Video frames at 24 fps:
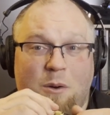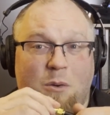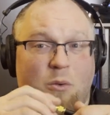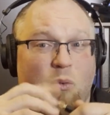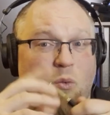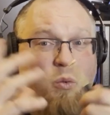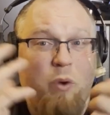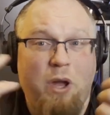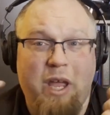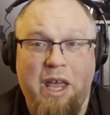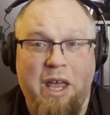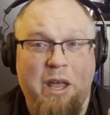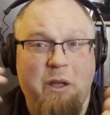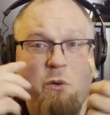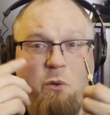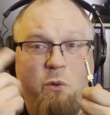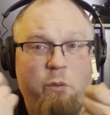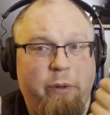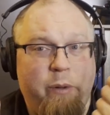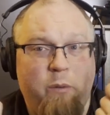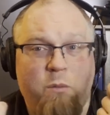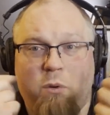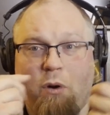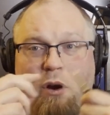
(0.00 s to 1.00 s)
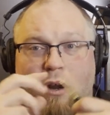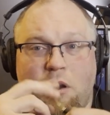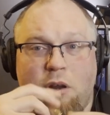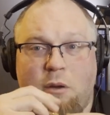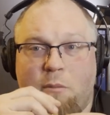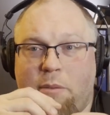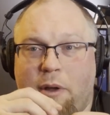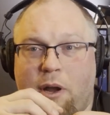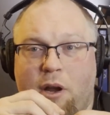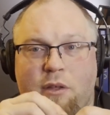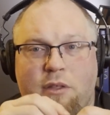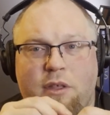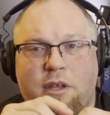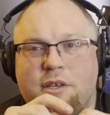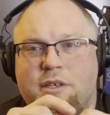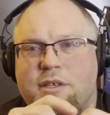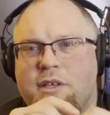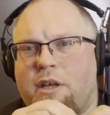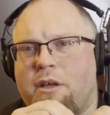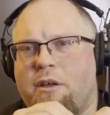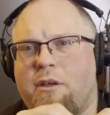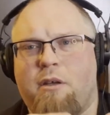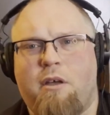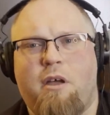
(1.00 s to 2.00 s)
We run a pair of these.
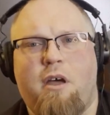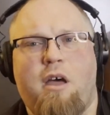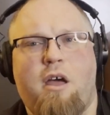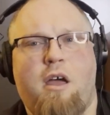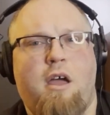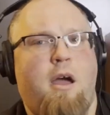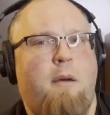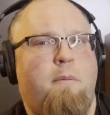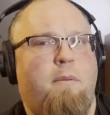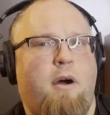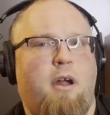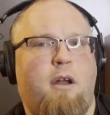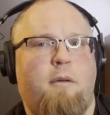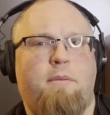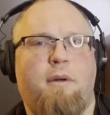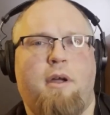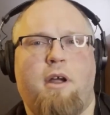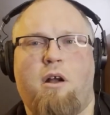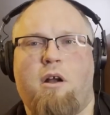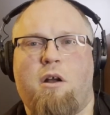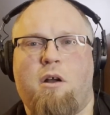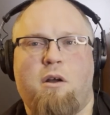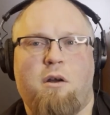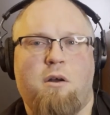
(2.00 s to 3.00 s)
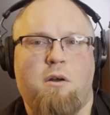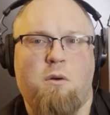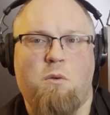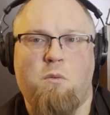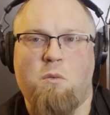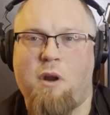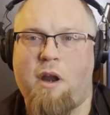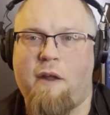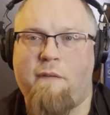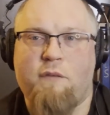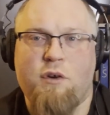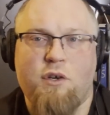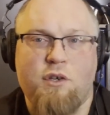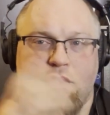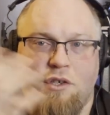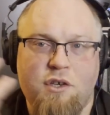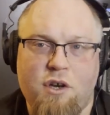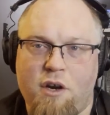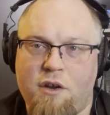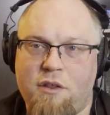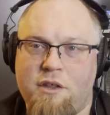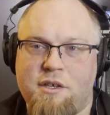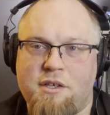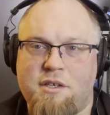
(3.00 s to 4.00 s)
I bought a pair when I first
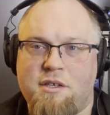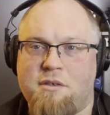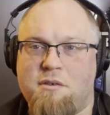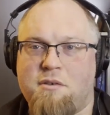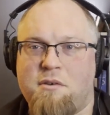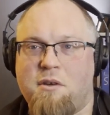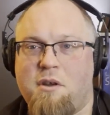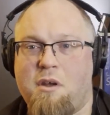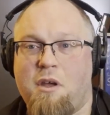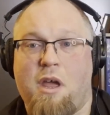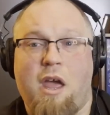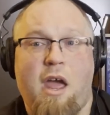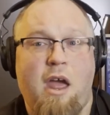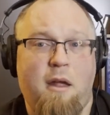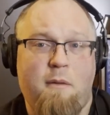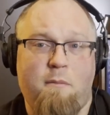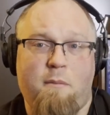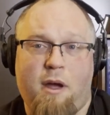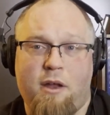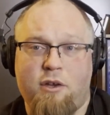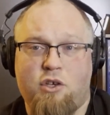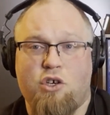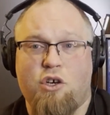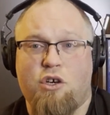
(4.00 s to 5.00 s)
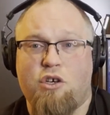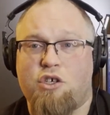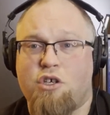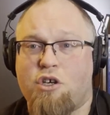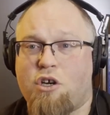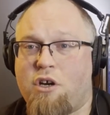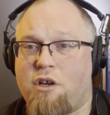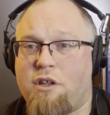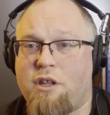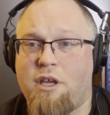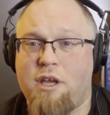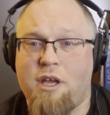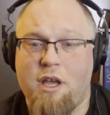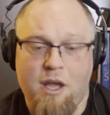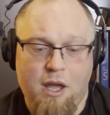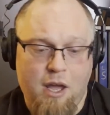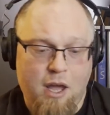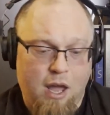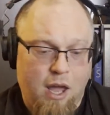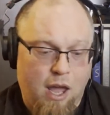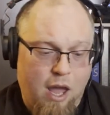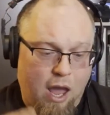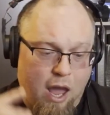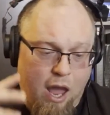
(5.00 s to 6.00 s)
started this at my church currently,
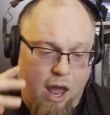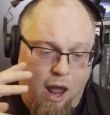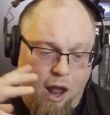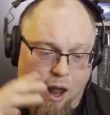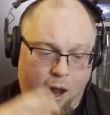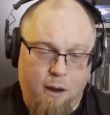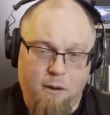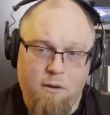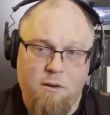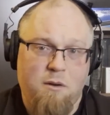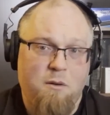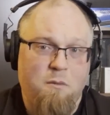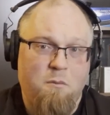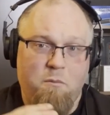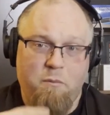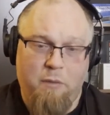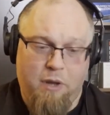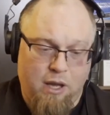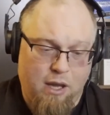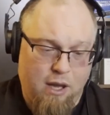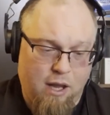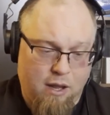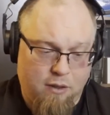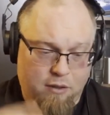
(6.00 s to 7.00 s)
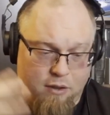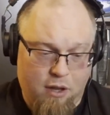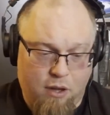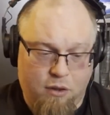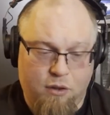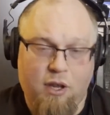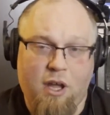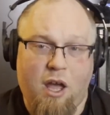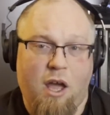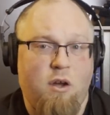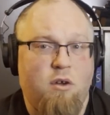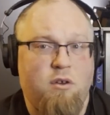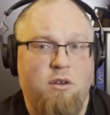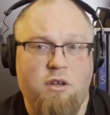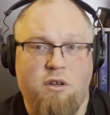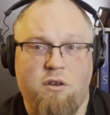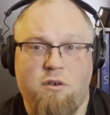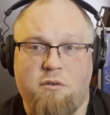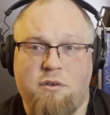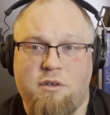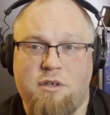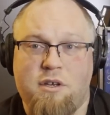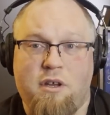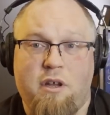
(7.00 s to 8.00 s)
and me and the other guy who
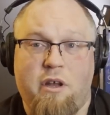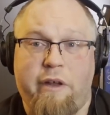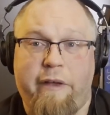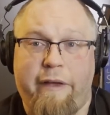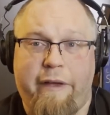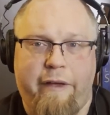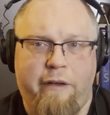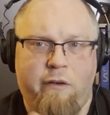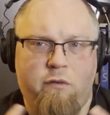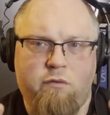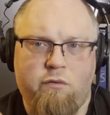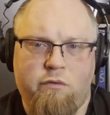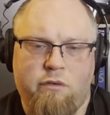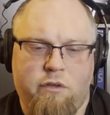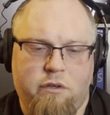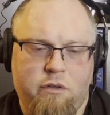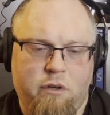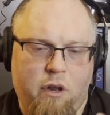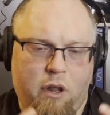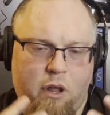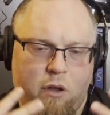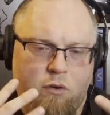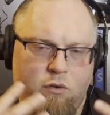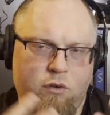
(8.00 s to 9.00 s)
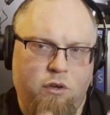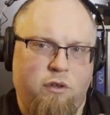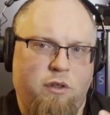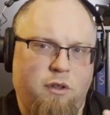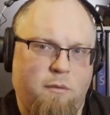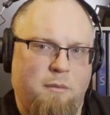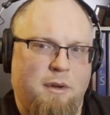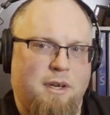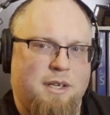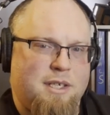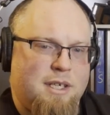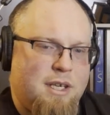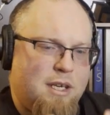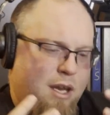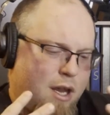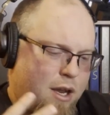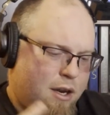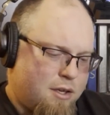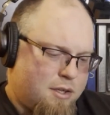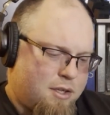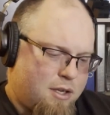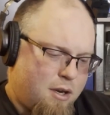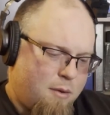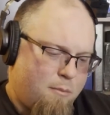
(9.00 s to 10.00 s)
do the mixing
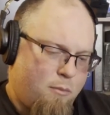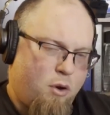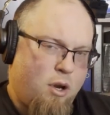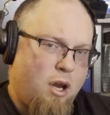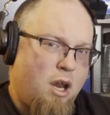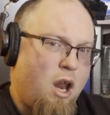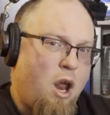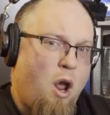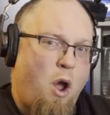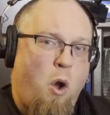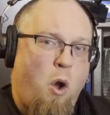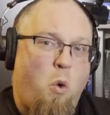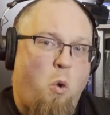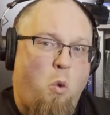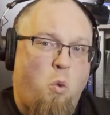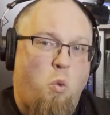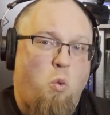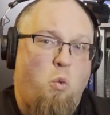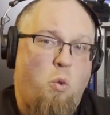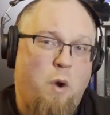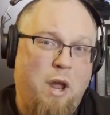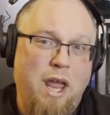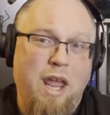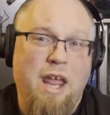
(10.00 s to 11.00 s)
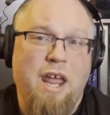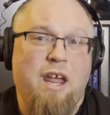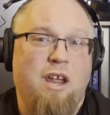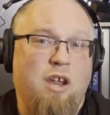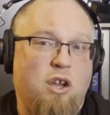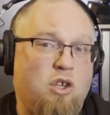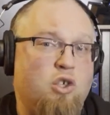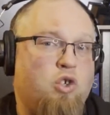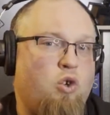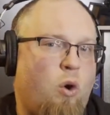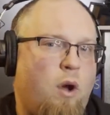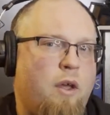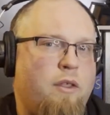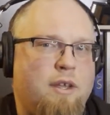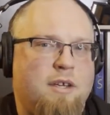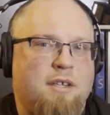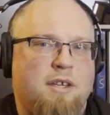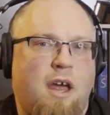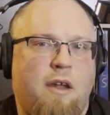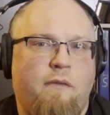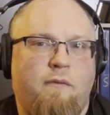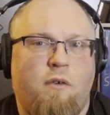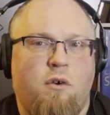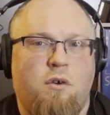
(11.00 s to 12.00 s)
on a Sunday morning, we enjoy these
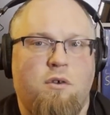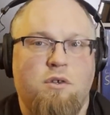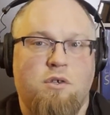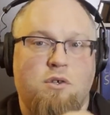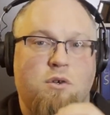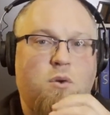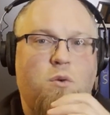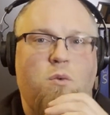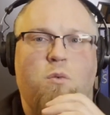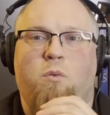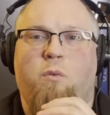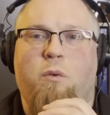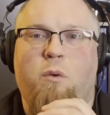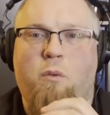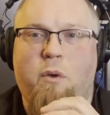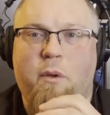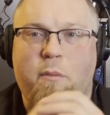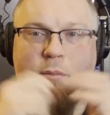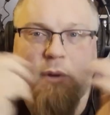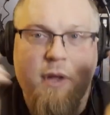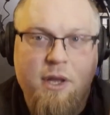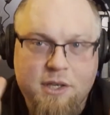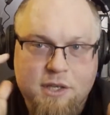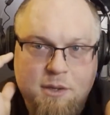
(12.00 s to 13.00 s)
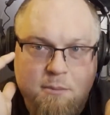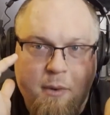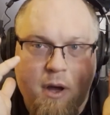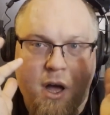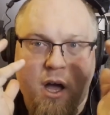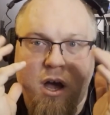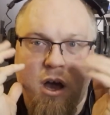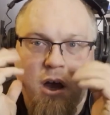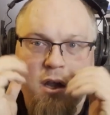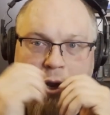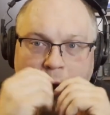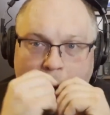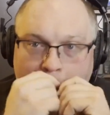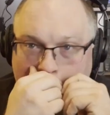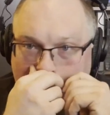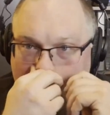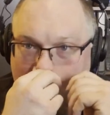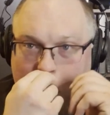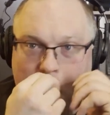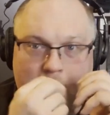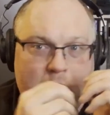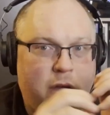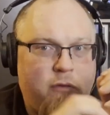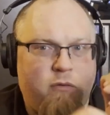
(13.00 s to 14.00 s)
headphones. We place them on.
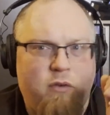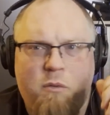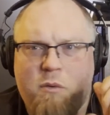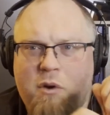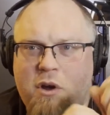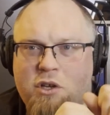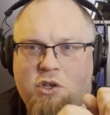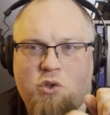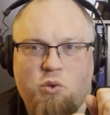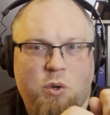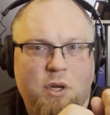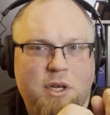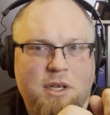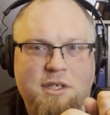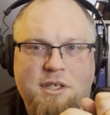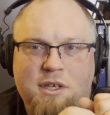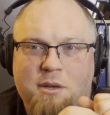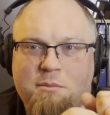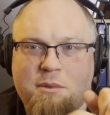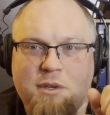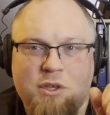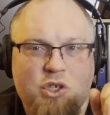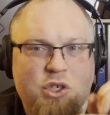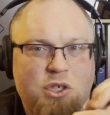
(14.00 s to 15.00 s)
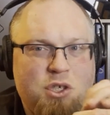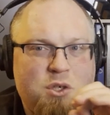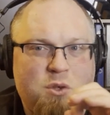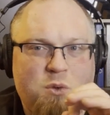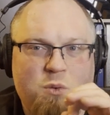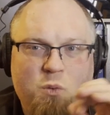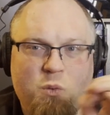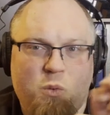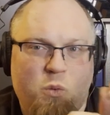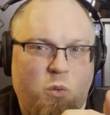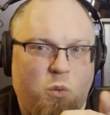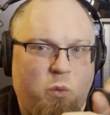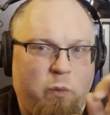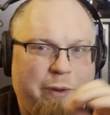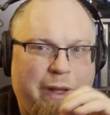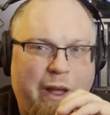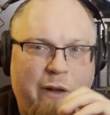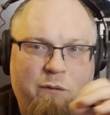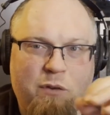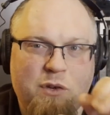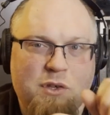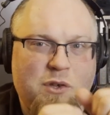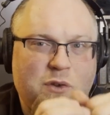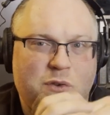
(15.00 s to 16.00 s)
If we want to tweak something just
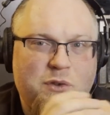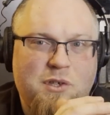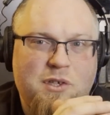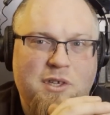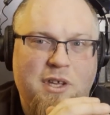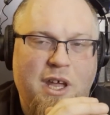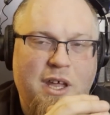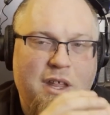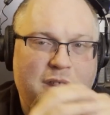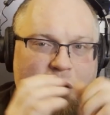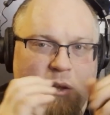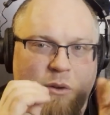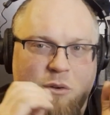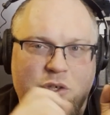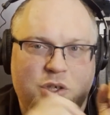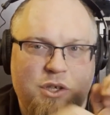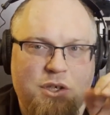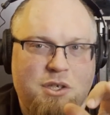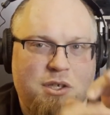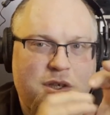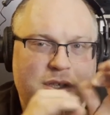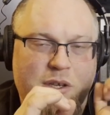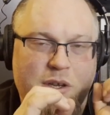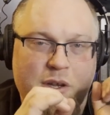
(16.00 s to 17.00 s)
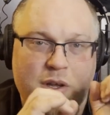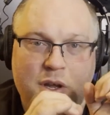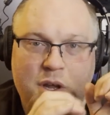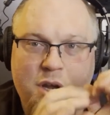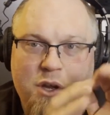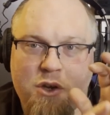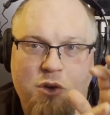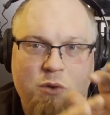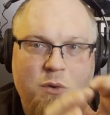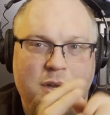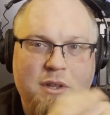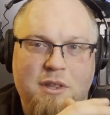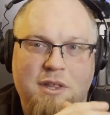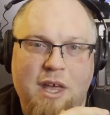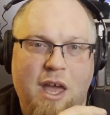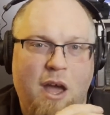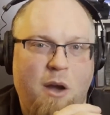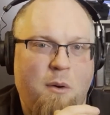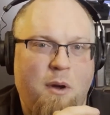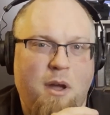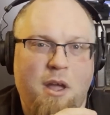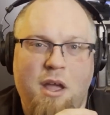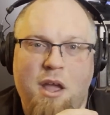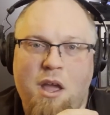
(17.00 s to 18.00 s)
ever so slightly, just do it
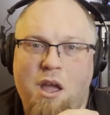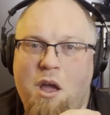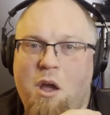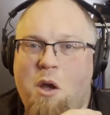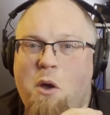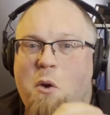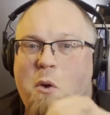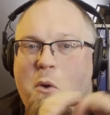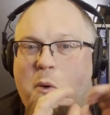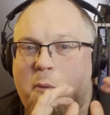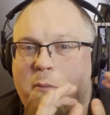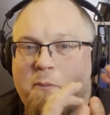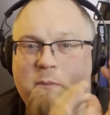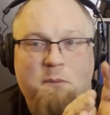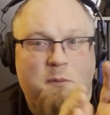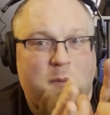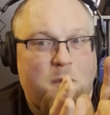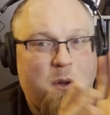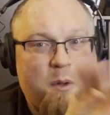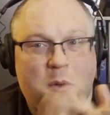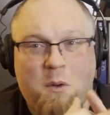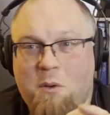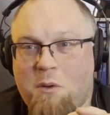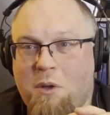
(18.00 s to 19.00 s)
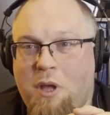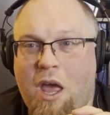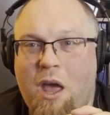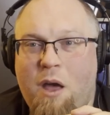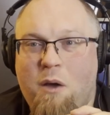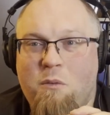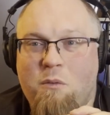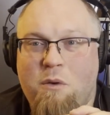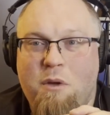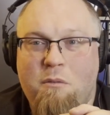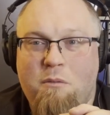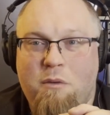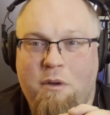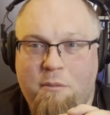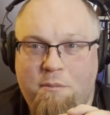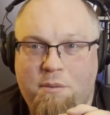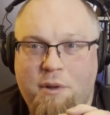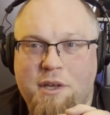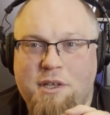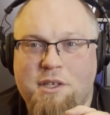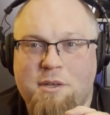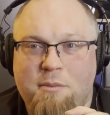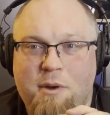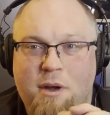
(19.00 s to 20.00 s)
that way. Yeah, we
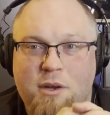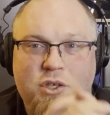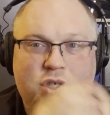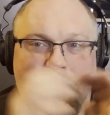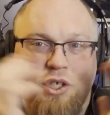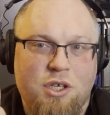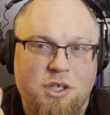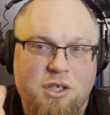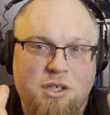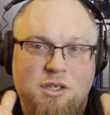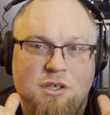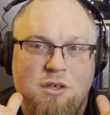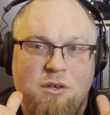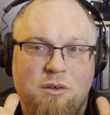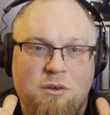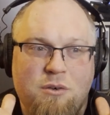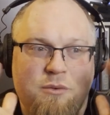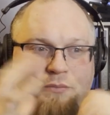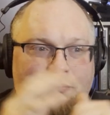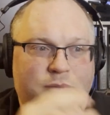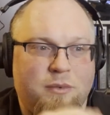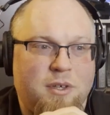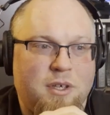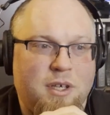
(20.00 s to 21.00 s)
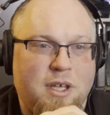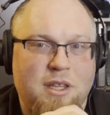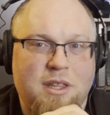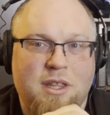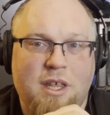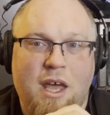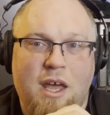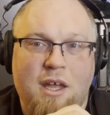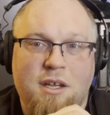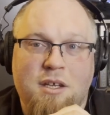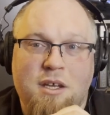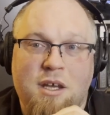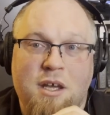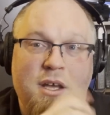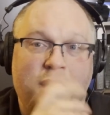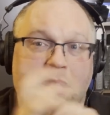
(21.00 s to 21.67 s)
place them on just to get that.